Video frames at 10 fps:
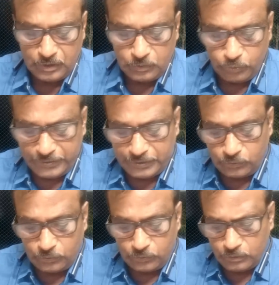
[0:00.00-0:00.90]
when the
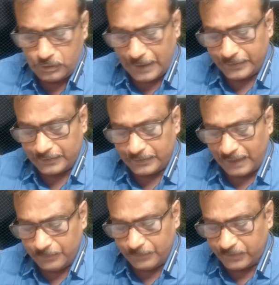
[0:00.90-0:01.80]
donor at the
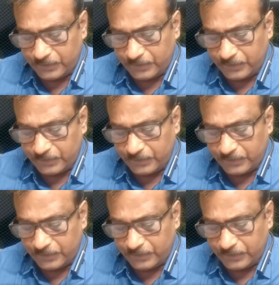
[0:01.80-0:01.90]
time of